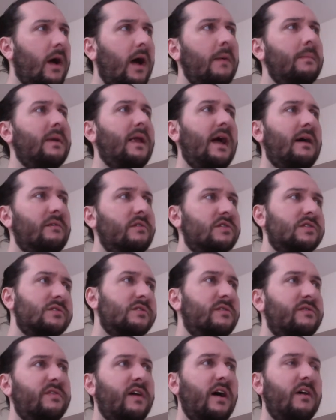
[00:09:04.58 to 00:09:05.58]
I'm an average of
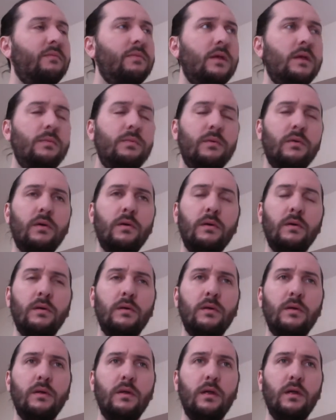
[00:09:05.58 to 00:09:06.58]
the 5 people
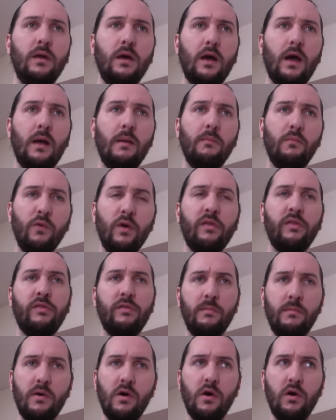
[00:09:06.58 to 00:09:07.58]
I'm with
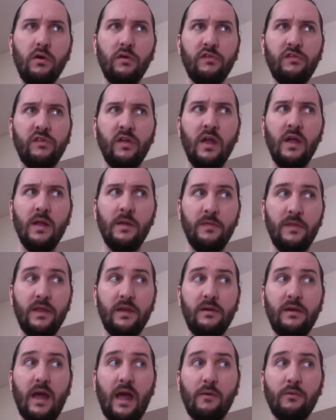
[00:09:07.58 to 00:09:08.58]
the most,
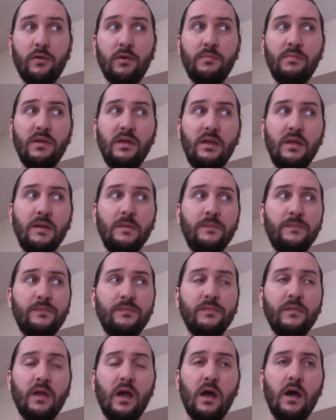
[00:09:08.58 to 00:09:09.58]
then I want to be
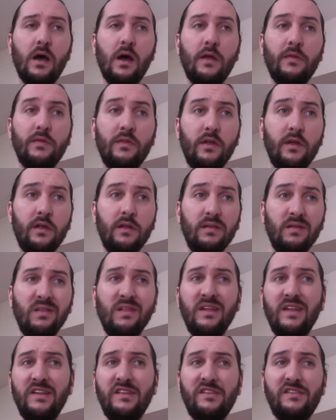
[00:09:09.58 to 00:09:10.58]
the
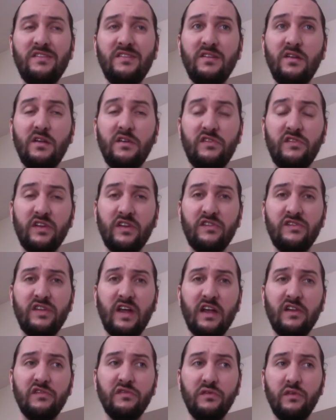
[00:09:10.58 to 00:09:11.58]
least
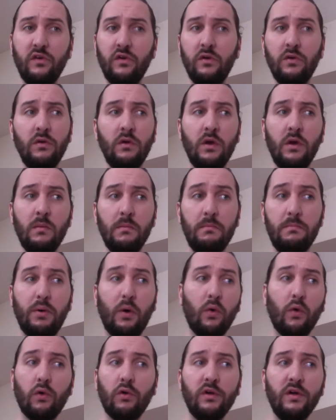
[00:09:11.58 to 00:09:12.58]
successful,
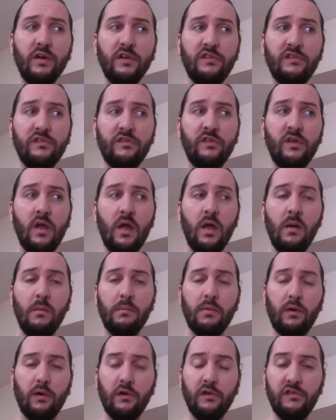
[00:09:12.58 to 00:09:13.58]
poorest
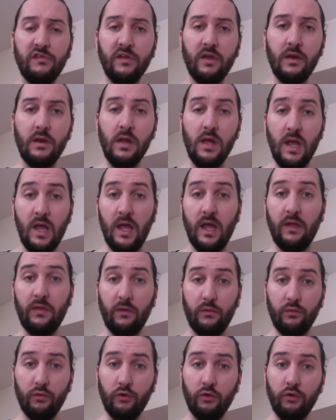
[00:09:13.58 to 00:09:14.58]
person in the
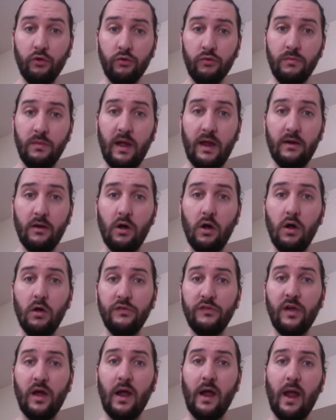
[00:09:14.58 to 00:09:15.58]
room at all
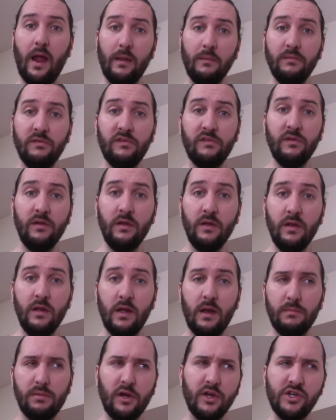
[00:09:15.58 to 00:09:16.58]
times.
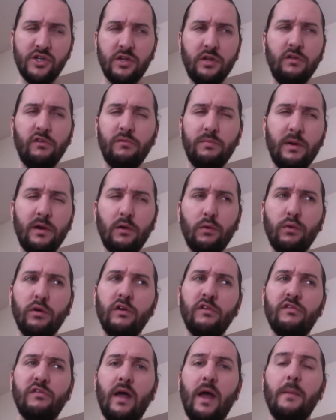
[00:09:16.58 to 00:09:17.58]
Probably should have used better
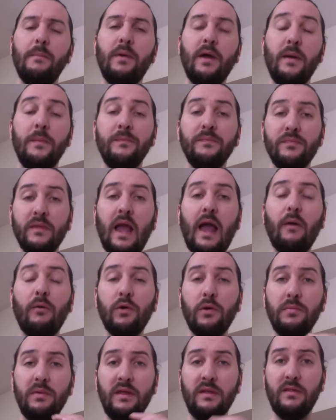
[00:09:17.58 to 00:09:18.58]
words for that, but I
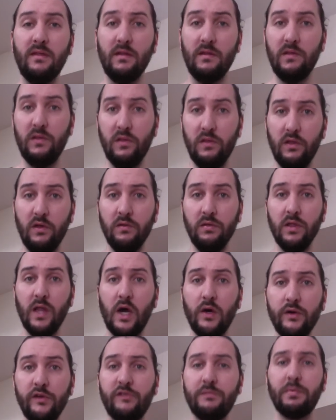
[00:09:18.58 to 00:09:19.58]
want to be the
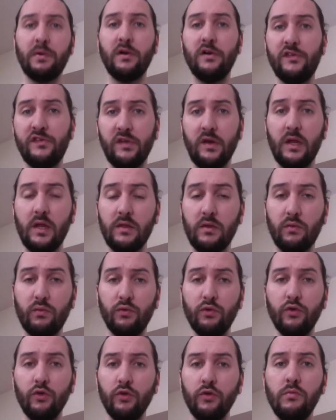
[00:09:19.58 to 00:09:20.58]
lowest person in the
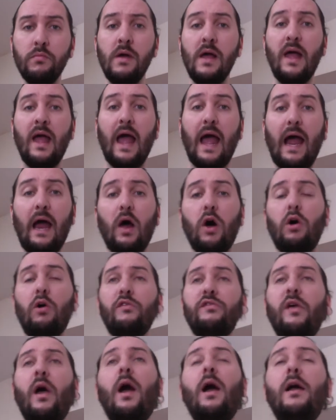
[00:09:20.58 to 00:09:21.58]
room at all
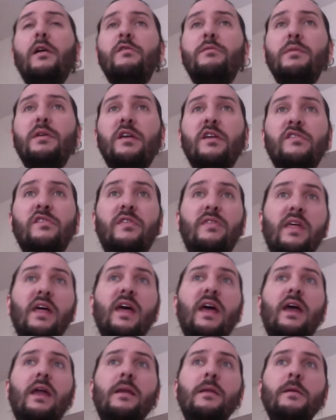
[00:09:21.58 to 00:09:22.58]
times, because
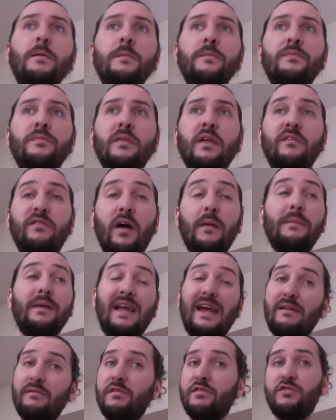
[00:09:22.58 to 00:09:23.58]
then if I'm an
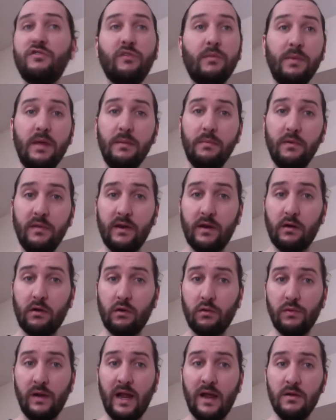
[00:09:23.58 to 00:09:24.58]
average of the people that are
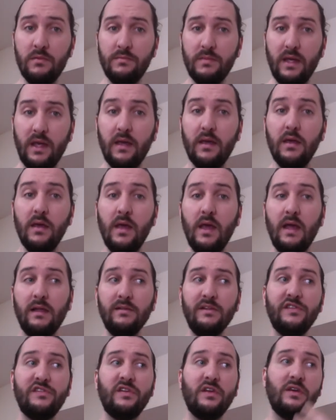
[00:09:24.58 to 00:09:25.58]
around me and
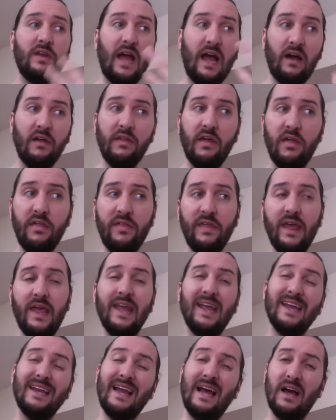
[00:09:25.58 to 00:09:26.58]
listening to how they
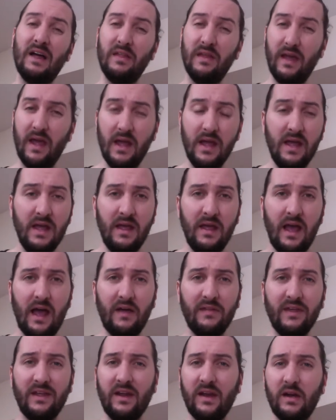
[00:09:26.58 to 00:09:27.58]
think and how
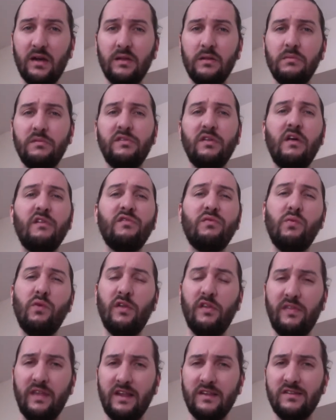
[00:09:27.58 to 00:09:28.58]
they carry themselves,
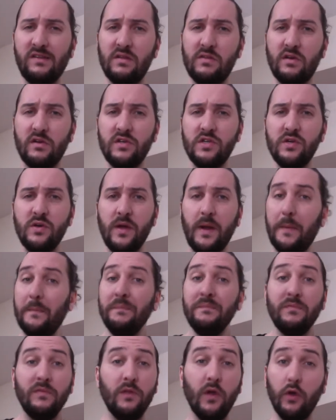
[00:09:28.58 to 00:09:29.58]
what things that they're doing,
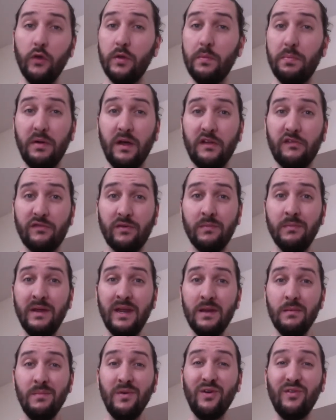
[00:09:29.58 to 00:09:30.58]
the only place for me
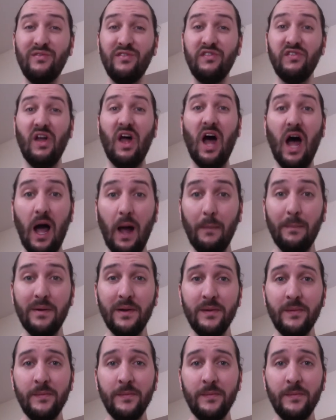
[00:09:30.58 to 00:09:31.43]
to move is up,